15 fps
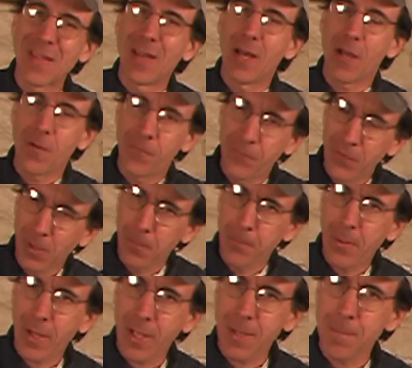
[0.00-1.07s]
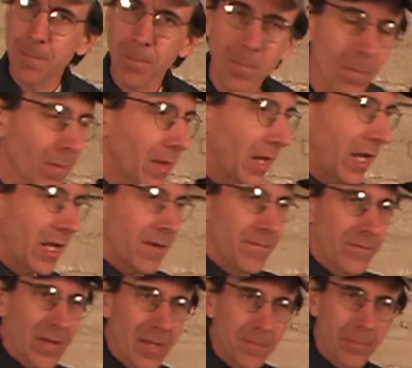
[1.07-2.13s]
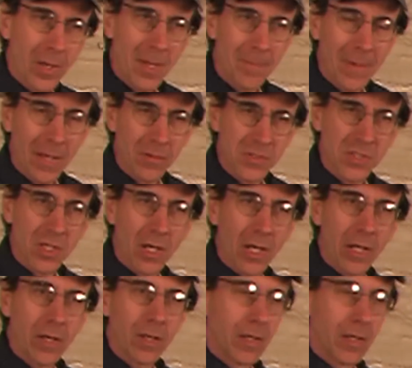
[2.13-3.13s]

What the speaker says: a fill pipe and a vent pipe outside.